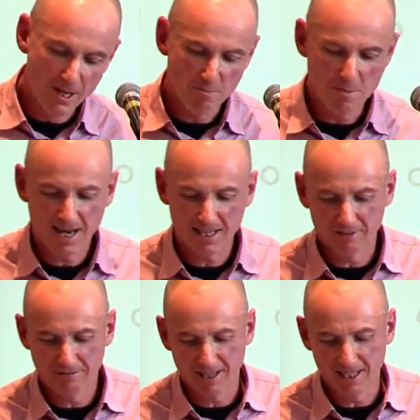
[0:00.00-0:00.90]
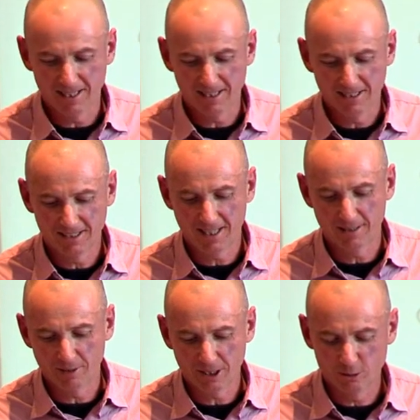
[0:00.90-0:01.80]
Market failure,
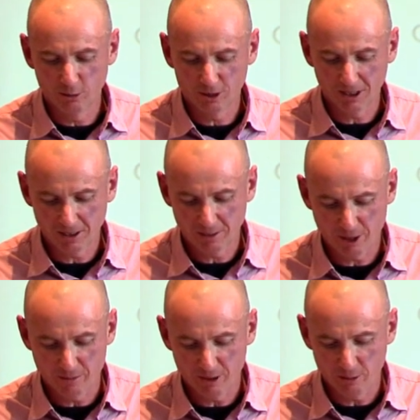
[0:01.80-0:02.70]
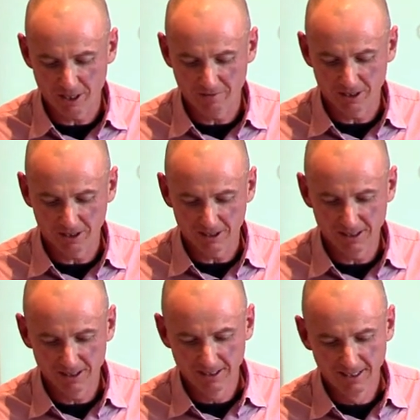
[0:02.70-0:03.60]
ignores the experimental
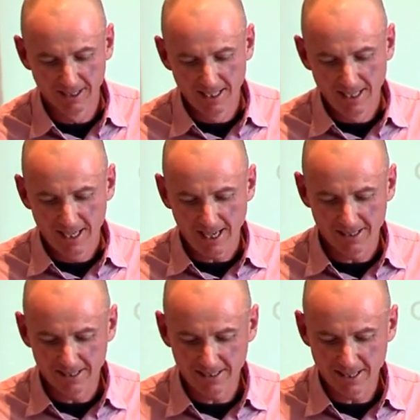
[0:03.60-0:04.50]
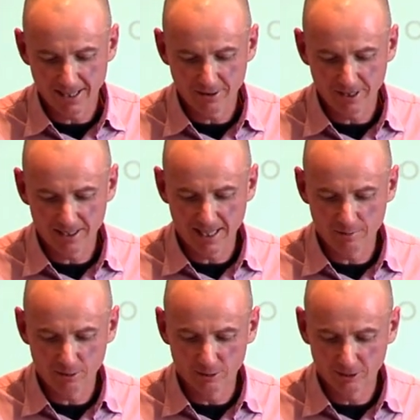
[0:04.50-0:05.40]
evidence and these
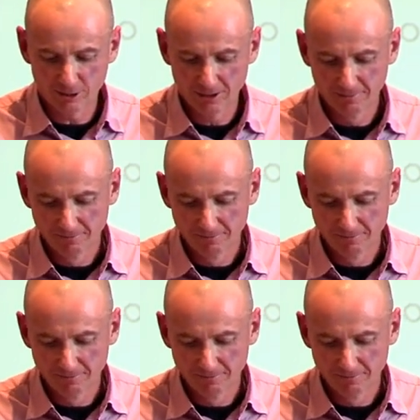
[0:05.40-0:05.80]
counterexamples.